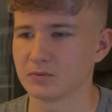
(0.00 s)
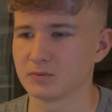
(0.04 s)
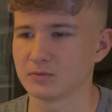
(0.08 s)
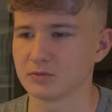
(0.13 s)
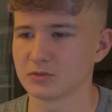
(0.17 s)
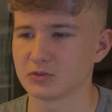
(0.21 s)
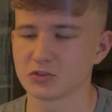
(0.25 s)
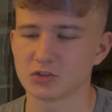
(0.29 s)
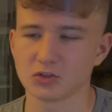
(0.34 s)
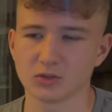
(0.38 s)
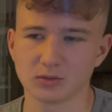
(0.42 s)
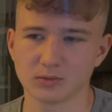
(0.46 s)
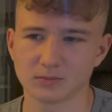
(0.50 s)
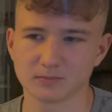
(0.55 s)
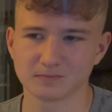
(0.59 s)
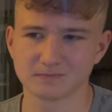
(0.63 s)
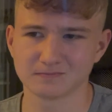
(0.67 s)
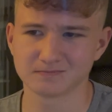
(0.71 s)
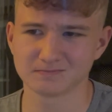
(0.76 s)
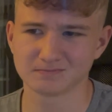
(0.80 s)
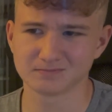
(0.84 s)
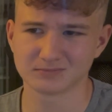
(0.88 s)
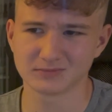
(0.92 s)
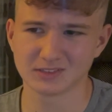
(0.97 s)
So
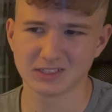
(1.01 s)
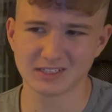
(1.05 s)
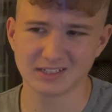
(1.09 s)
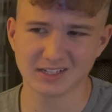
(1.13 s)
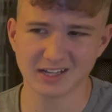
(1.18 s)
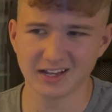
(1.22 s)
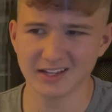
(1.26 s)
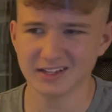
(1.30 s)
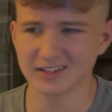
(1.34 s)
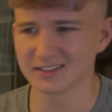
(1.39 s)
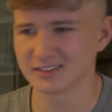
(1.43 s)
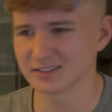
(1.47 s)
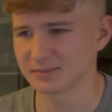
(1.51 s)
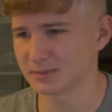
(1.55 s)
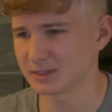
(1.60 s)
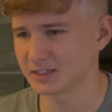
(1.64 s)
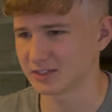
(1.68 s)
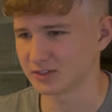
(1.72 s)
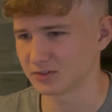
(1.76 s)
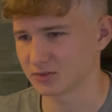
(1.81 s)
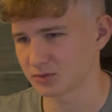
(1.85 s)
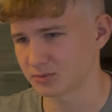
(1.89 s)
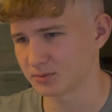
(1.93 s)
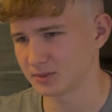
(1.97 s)
he kinda is
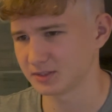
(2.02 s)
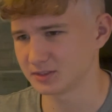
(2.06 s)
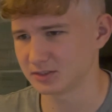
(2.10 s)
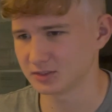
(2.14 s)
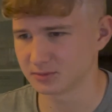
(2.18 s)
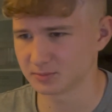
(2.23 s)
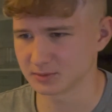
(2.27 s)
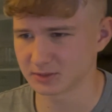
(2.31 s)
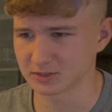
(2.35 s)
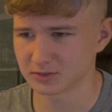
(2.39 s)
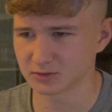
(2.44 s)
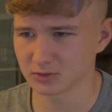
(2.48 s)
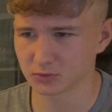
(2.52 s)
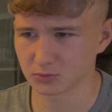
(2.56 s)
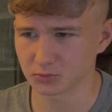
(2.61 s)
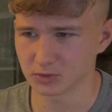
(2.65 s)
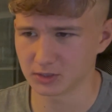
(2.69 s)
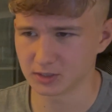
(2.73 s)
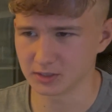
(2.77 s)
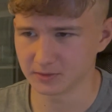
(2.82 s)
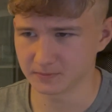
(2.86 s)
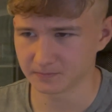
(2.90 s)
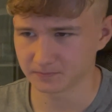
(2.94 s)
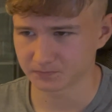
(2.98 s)
making a threat here, but not
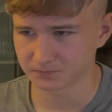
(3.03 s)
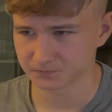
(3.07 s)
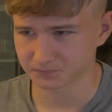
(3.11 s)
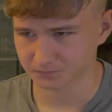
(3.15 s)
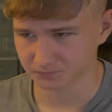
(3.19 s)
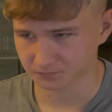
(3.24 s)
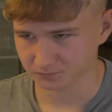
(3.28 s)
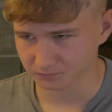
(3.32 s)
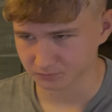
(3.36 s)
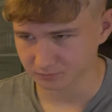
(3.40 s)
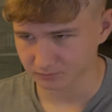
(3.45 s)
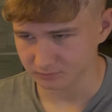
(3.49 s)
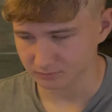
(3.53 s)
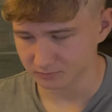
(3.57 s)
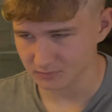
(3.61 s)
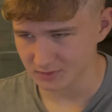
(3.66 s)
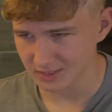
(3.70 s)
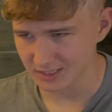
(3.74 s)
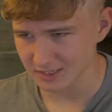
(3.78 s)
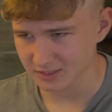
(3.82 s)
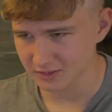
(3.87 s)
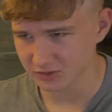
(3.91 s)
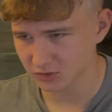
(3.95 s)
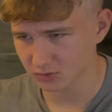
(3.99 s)
really.
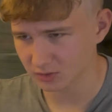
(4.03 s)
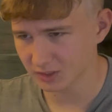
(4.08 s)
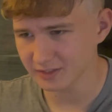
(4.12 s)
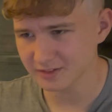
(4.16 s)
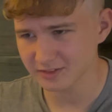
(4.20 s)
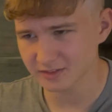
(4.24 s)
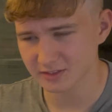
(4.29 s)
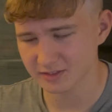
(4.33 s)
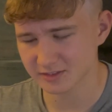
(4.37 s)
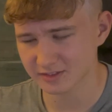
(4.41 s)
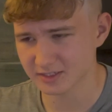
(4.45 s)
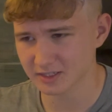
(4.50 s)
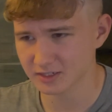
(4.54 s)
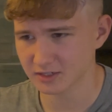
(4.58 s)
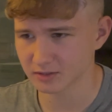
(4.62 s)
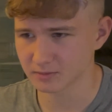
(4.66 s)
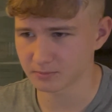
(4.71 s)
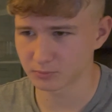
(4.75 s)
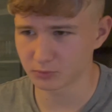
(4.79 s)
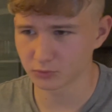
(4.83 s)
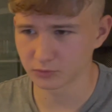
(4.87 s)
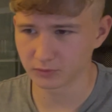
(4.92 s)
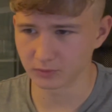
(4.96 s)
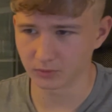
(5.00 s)
So let's instead
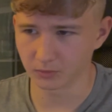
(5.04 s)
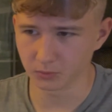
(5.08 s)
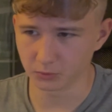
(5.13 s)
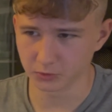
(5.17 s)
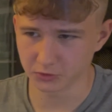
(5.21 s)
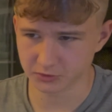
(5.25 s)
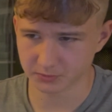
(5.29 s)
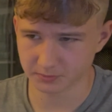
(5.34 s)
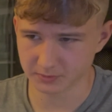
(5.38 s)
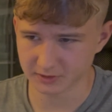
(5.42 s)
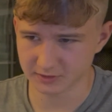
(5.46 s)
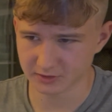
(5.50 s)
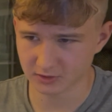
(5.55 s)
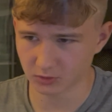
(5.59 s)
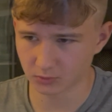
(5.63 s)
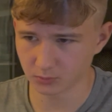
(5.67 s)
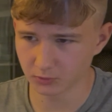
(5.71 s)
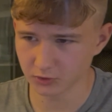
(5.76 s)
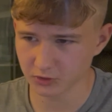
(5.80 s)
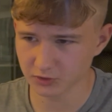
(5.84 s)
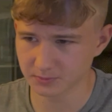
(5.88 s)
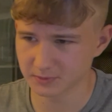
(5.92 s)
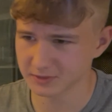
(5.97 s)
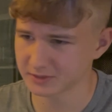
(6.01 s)
improve our worst piece. Our
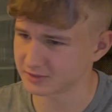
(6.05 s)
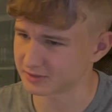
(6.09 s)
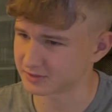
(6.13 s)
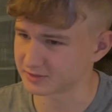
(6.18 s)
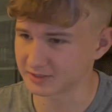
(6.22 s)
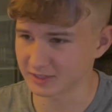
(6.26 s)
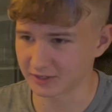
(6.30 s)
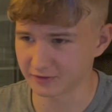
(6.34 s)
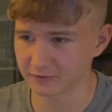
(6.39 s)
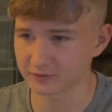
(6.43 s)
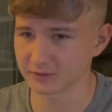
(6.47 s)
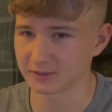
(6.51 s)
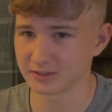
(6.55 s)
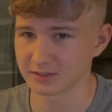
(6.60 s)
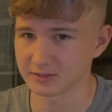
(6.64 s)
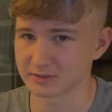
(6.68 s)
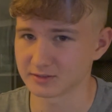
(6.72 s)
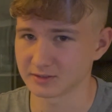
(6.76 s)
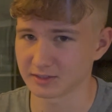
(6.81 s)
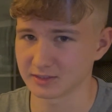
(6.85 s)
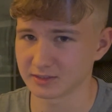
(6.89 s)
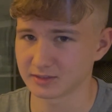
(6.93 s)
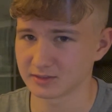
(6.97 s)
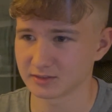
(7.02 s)
worst piece is definitely this
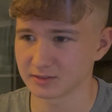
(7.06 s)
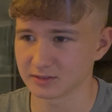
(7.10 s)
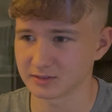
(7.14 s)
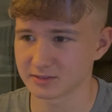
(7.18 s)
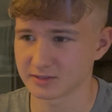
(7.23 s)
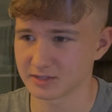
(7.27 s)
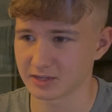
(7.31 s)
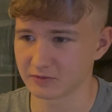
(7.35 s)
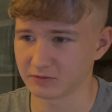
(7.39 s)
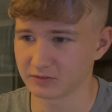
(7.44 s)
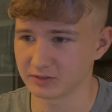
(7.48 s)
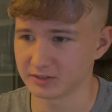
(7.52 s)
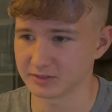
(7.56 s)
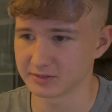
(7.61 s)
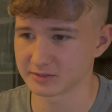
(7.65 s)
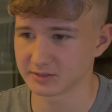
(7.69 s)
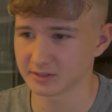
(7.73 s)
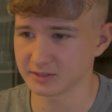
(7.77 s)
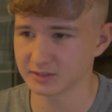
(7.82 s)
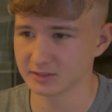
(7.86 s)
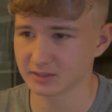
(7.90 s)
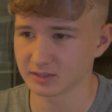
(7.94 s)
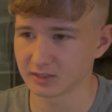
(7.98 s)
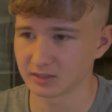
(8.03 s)
knight. It's definitely this
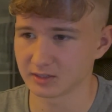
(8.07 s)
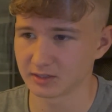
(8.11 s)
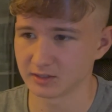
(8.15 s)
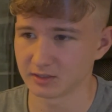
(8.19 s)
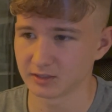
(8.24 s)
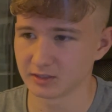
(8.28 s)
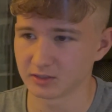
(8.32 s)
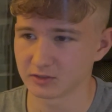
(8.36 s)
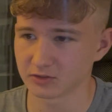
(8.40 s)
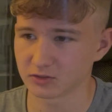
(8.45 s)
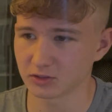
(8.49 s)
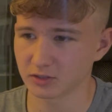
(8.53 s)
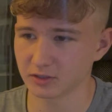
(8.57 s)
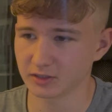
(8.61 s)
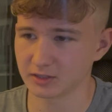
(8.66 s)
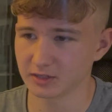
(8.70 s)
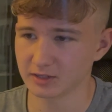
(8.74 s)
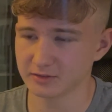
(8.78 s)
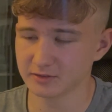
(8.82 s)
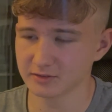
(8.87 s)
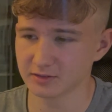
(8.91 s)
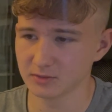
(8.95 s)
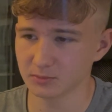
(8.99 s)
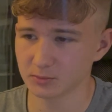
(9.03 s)
knight. But
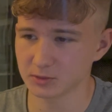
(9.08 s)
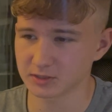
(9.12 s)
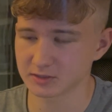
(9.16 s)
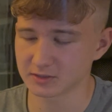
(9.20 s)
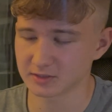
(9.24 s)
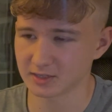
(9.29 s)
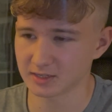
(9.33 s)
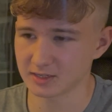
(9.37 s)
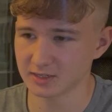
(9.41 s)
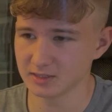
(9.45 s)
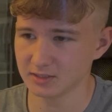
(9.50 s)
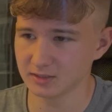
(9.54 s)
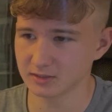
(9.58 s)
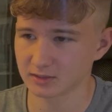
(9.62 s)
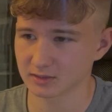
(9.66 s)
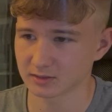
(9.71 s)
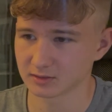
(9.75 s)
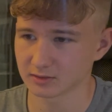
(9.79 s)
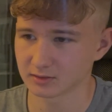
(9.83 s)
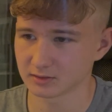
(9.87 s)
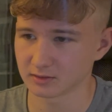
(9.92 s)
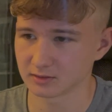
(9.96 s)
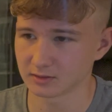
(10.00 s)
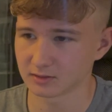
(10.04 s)
let's say we take.
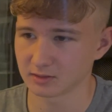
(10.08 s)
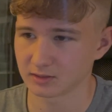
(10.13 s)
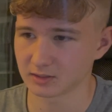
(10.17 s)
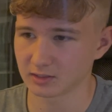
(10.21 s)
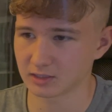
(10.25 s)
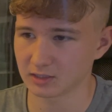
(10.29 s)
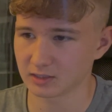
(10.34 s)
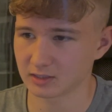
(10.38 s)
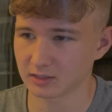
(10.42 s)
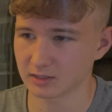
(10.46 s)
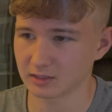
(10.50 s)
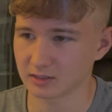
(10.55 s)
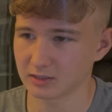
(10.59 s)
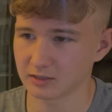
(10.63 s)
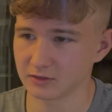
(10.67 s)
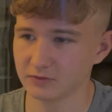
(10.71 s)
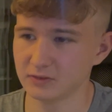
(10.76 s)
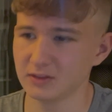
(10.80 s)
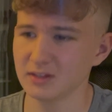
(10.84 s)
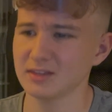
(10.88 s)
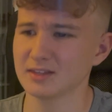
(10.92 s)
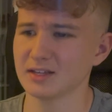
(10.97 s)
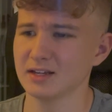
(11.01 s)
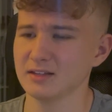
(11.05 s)
If
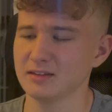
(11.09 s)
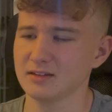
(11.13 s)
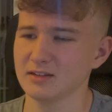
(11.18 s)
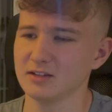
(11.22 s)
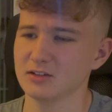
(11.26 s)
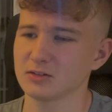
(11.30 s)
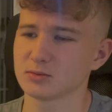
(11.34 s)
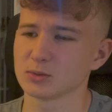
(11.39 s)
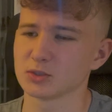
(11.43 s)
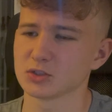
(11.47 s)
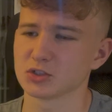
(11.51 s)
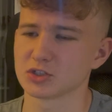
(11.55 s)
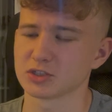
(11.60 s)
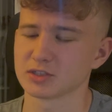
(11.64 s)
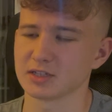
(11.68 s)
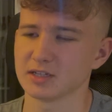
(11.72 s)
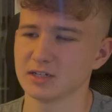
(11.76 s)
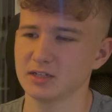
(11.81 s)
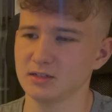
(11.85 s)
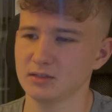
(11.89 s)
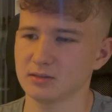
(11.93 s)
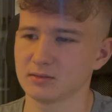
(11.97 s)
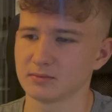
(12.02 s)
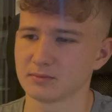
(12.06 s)
the knight takes, we can just
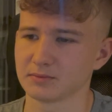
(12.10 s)
take.